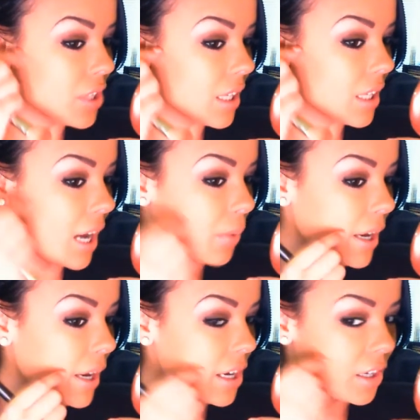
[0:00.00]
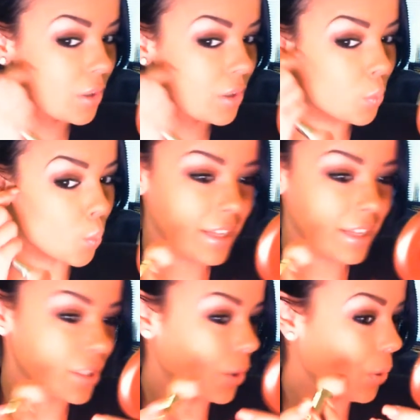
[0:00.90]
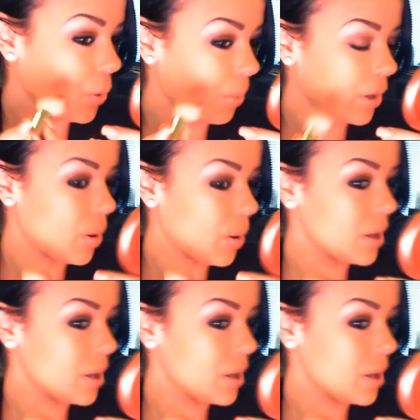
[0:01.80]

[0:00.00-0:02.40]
line right here. So I'm gonna go ahead and do